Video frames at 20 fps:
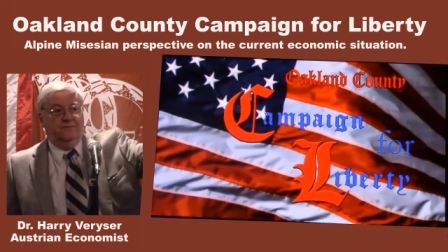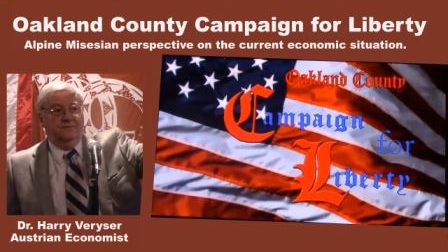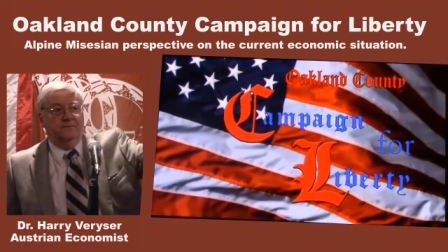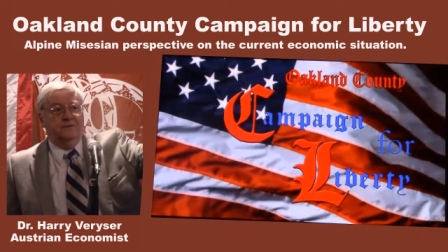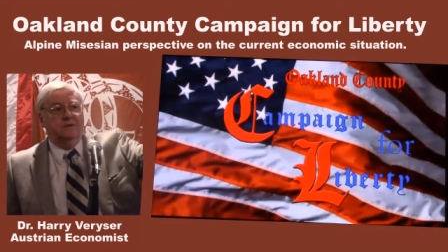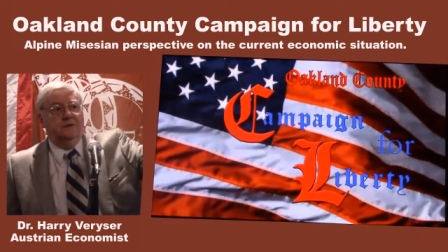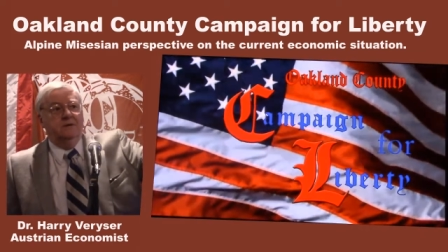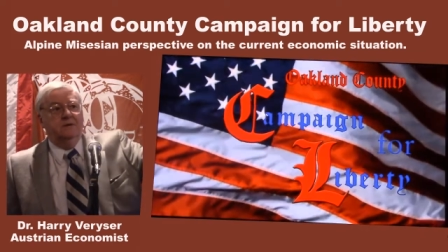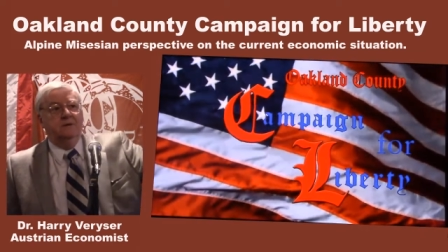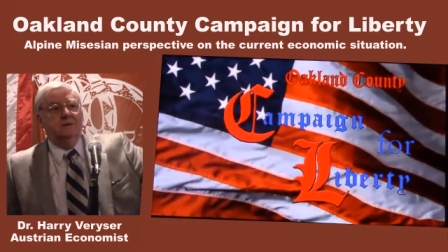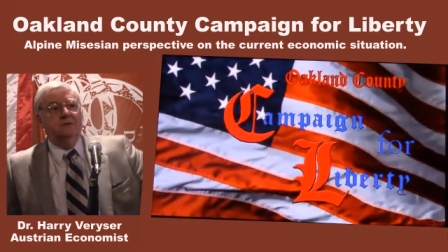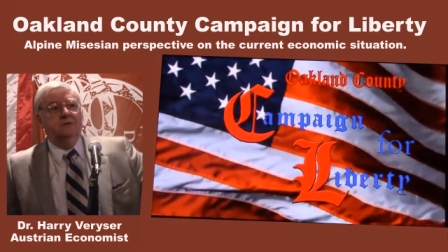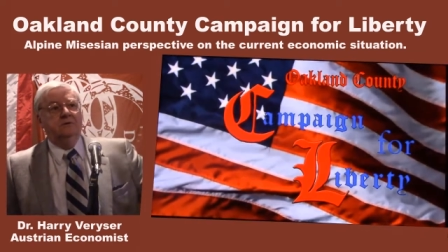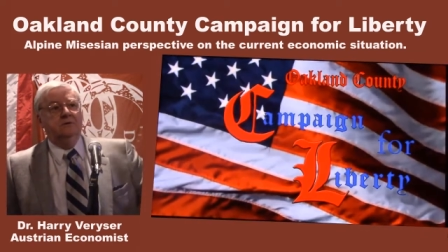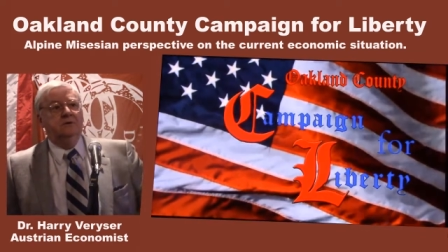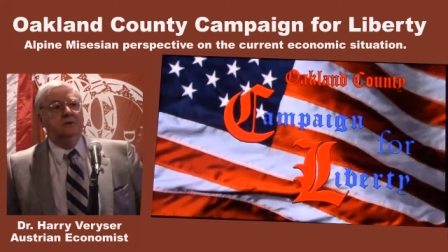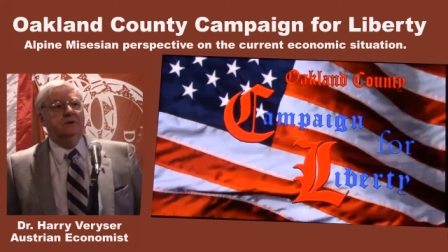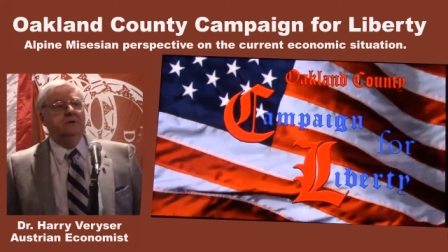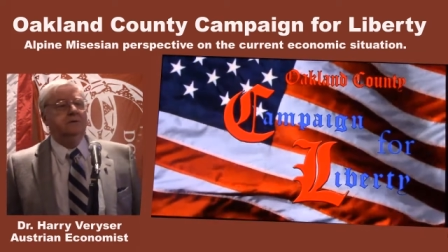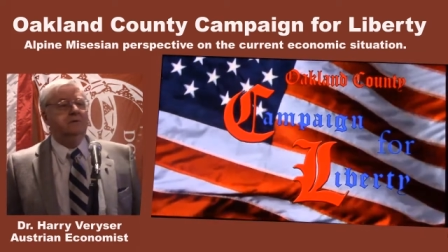You
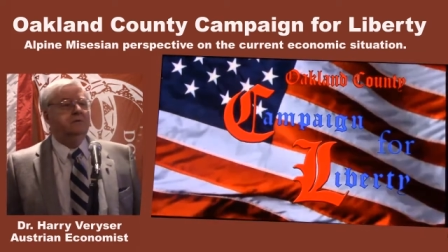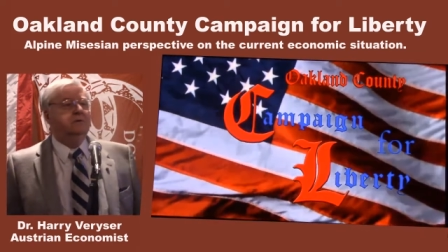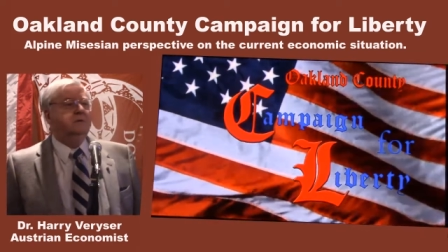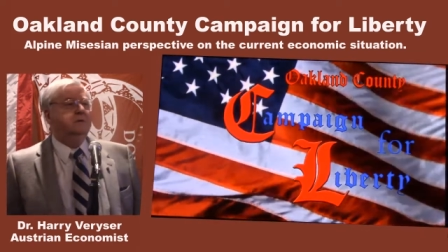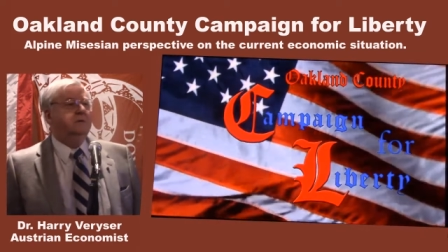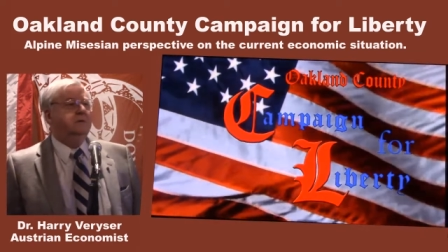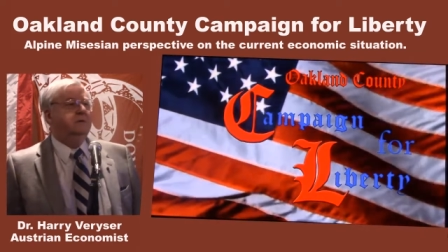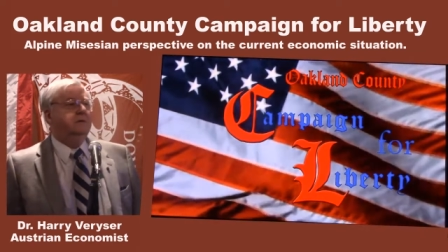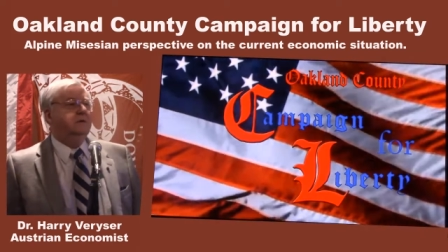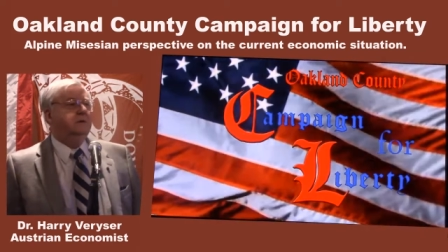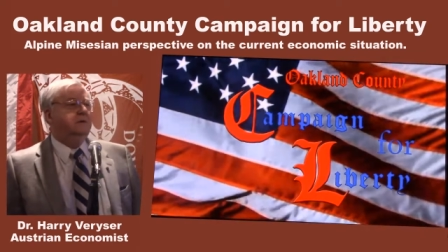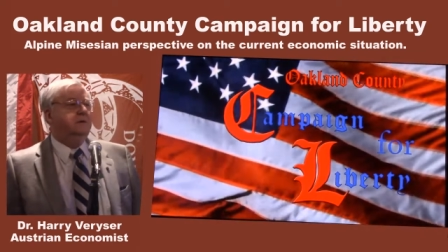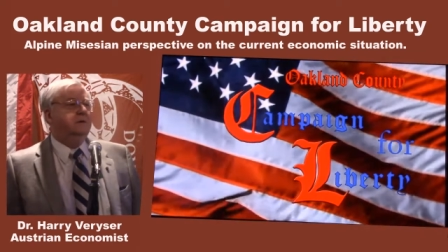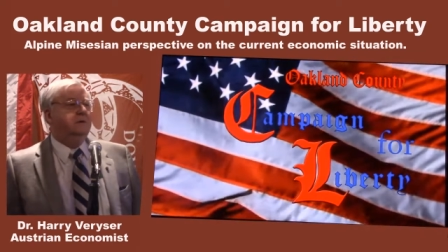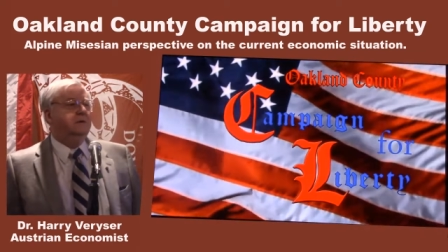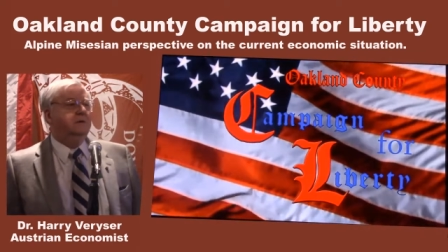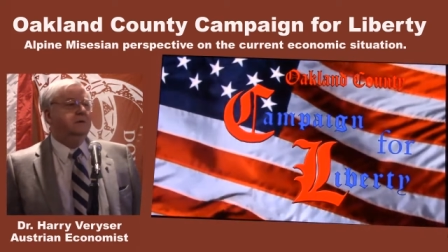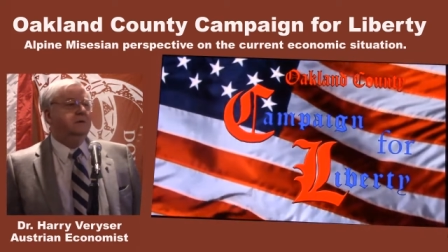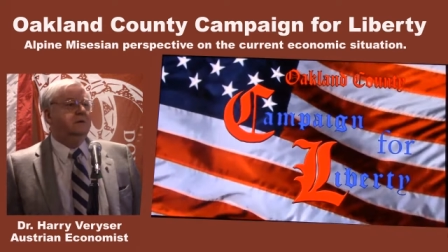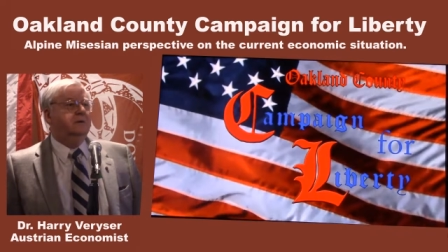started your presentation
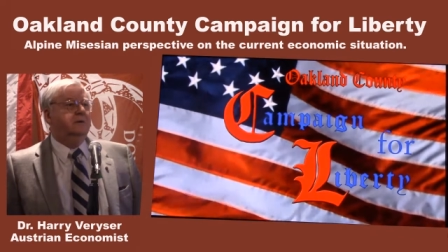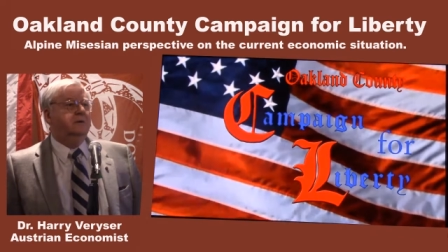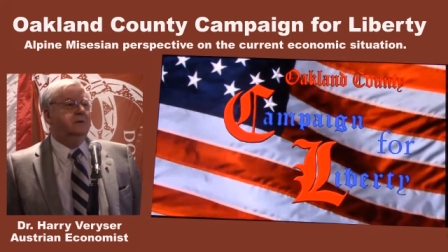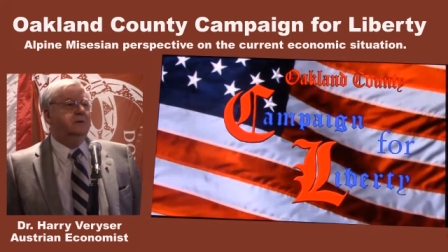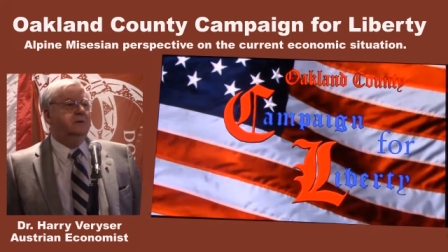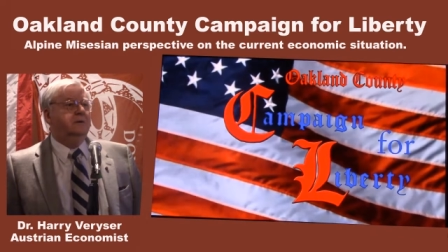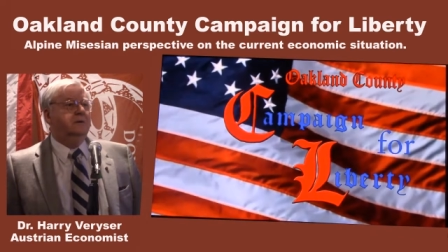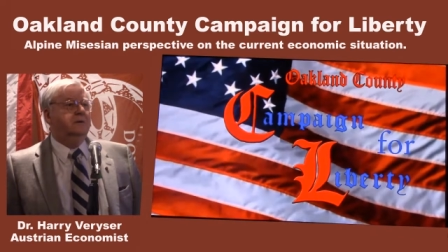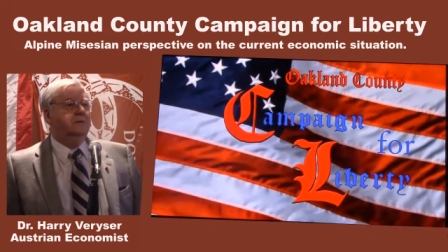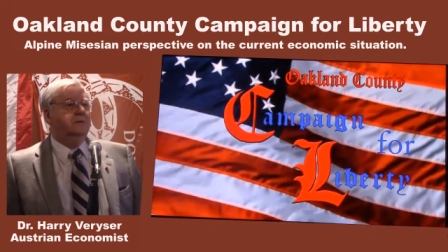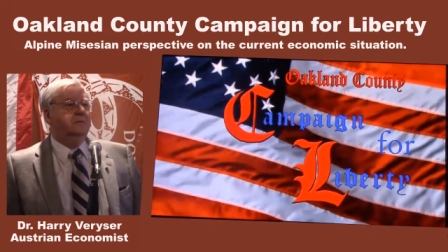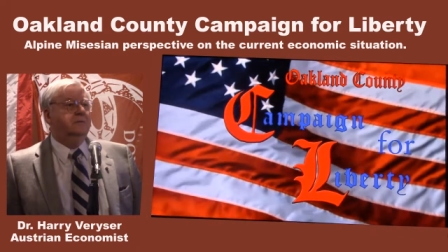with China